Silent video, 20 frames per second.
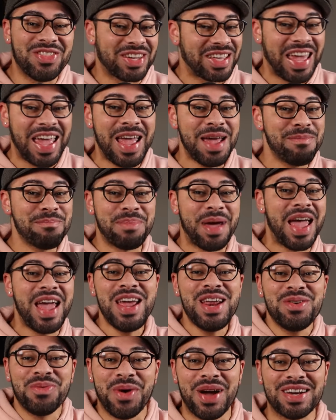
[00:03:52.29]
the
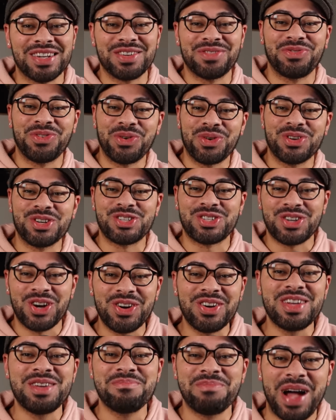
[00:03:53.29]
campaign went for
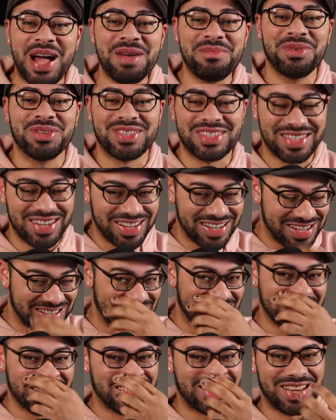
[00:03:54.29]
starting Bible
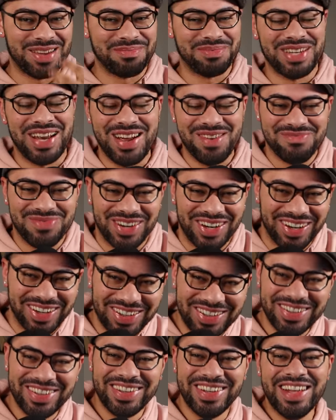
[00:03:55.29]
studies in September,